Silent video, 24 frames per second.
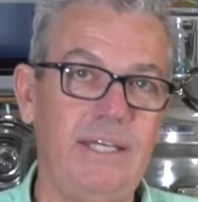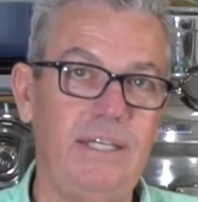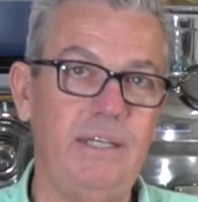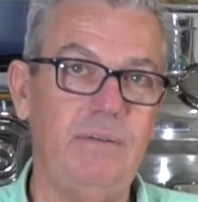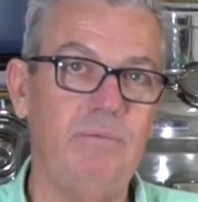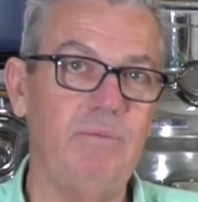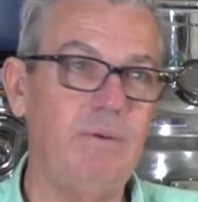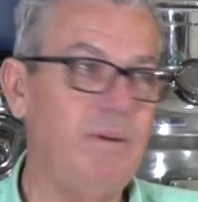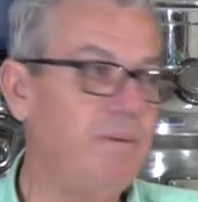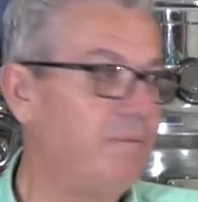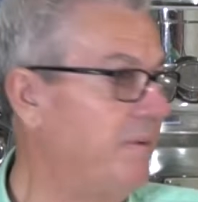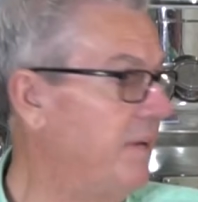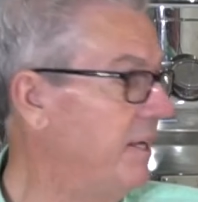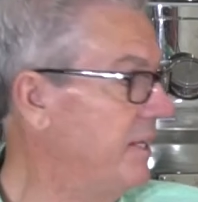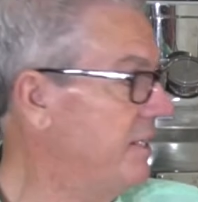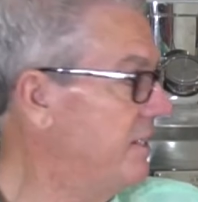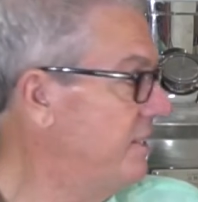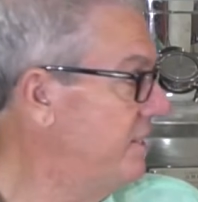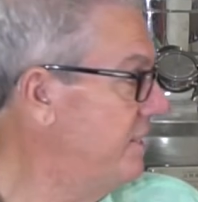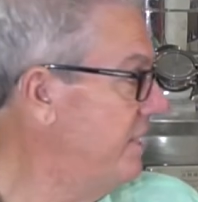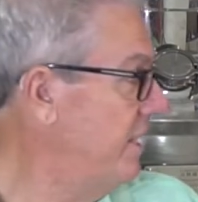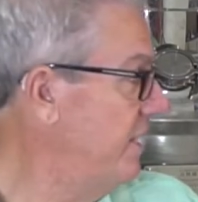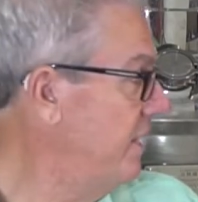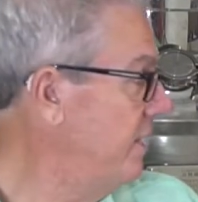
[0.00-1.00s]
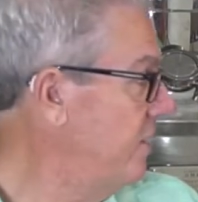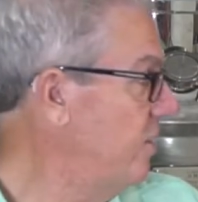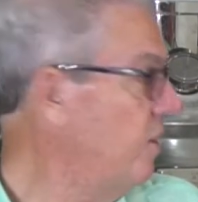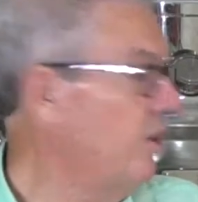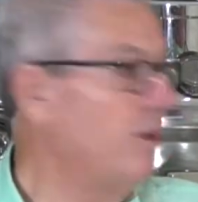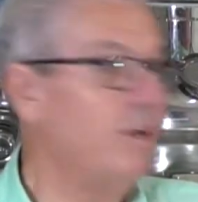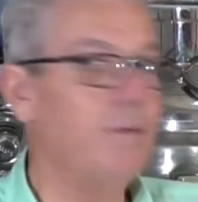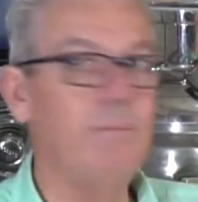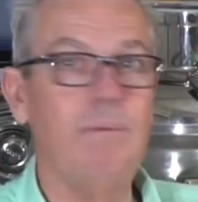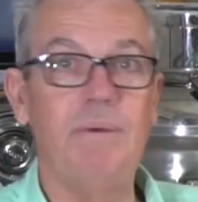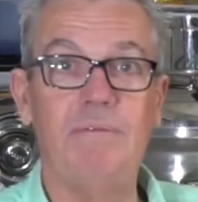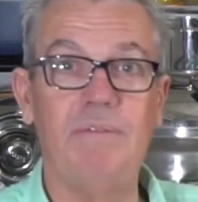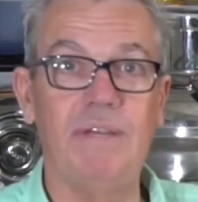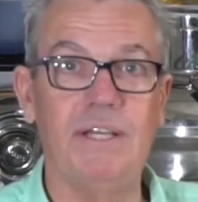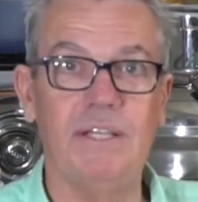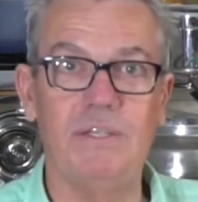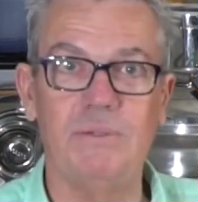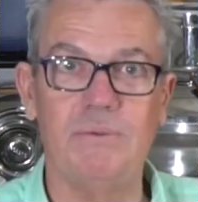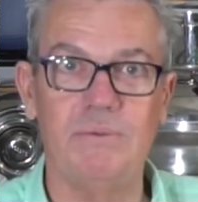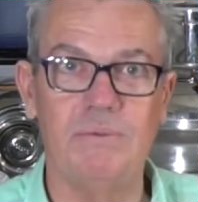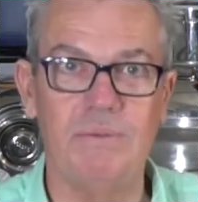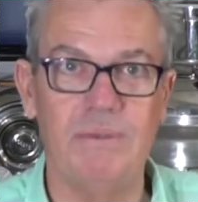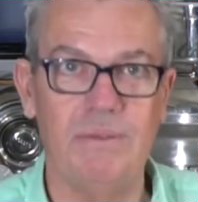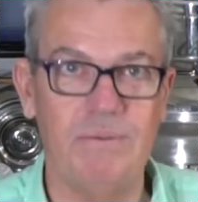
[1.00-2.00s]
your reflux column if
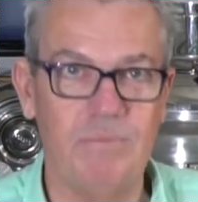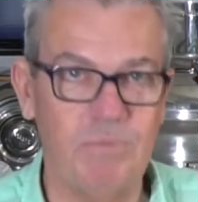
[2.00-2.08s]
that's